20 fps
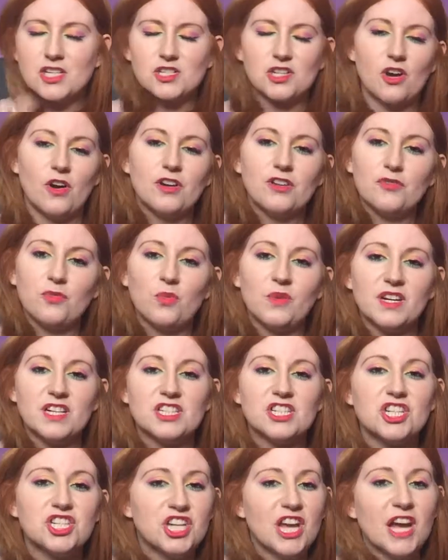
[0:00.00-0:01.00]
just kind of wanted
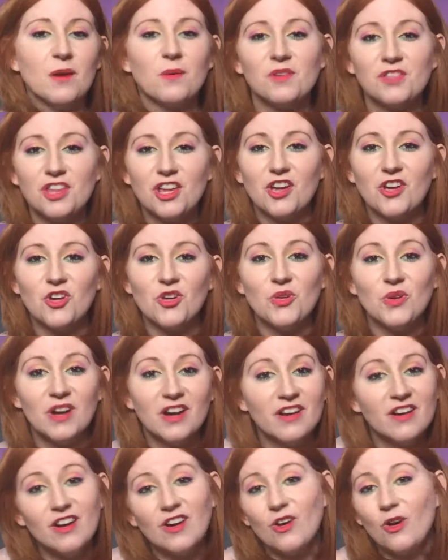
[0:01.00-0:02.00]
to share with you
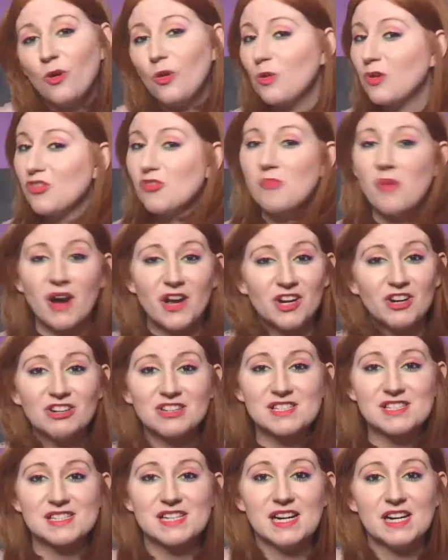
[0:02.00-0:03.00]
all of my
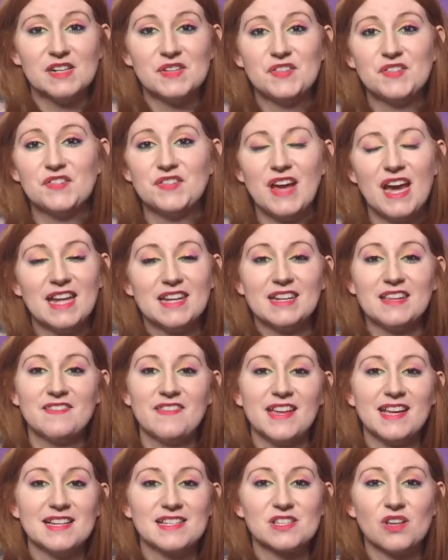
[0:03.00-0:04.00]
art stuff and the
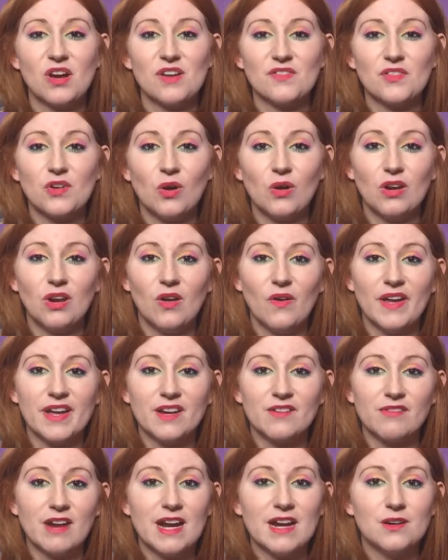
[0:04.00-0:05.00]
things that I've got lying
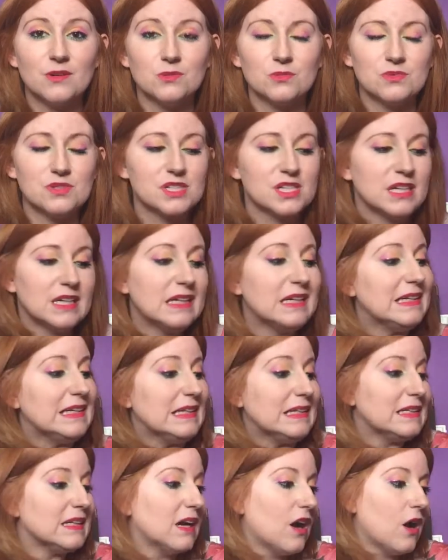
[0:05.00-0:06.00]
around.
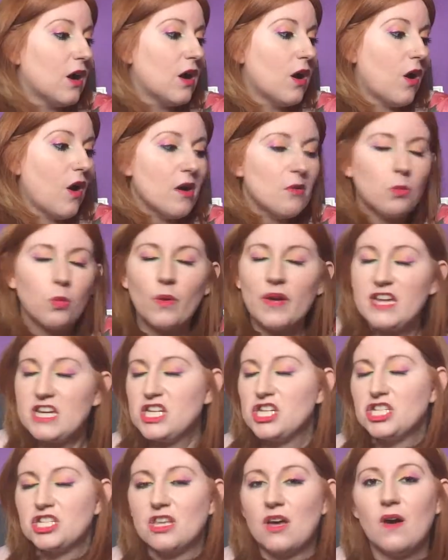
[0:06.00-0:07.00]
I
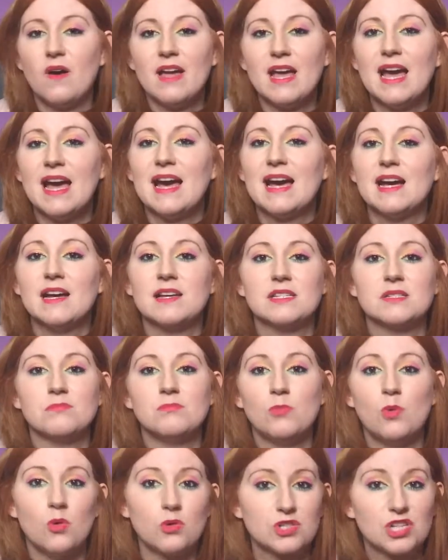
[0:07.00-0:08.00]
wish that I had
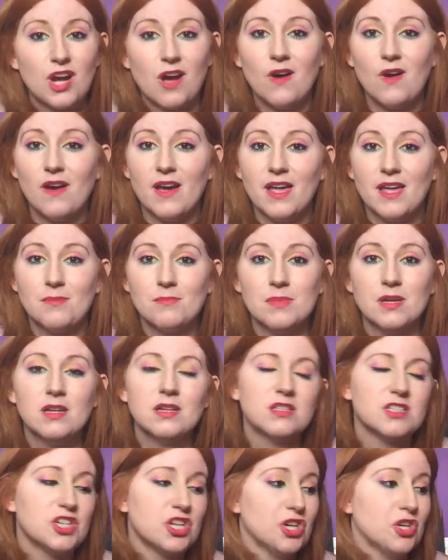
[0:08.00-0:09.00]
more time
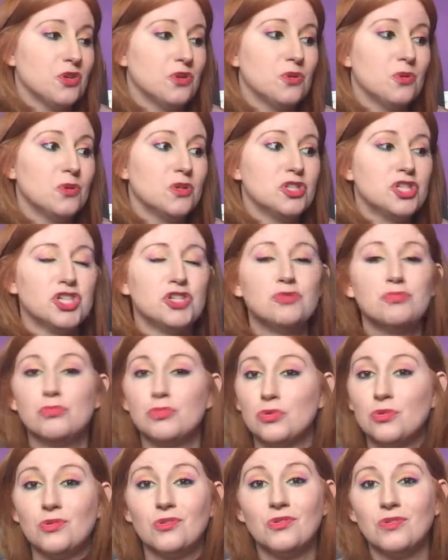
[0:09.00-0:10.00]
to do
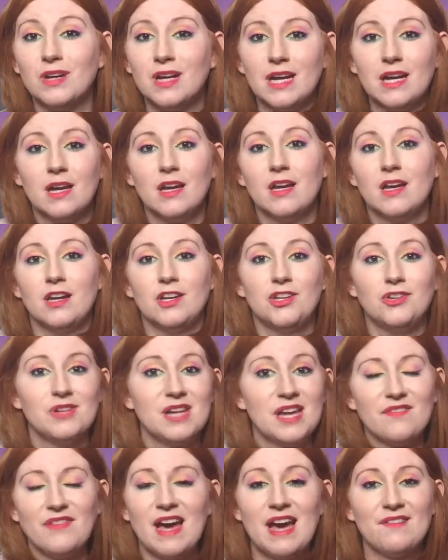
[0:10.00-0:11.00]
more. You
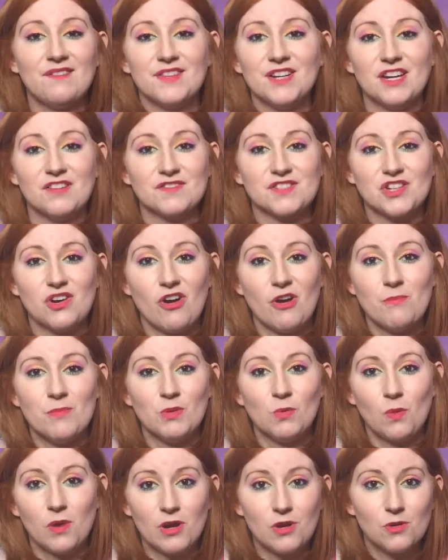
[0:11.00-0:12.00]
never have enough time in
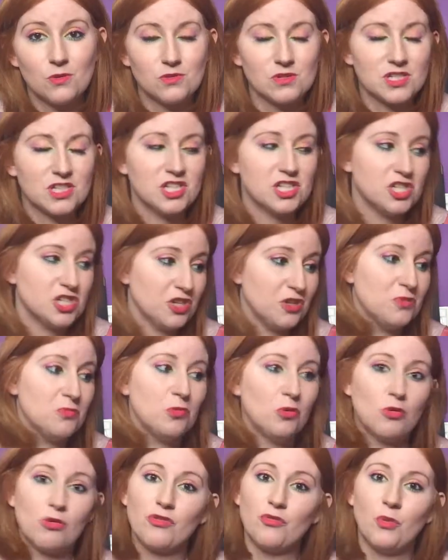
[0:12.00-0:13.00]
the world to do
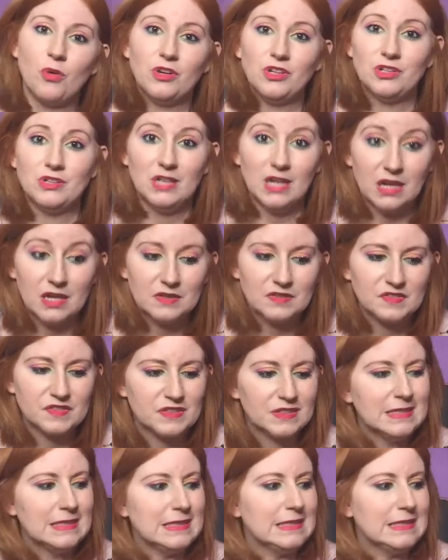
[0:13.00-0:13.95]
more of what you love.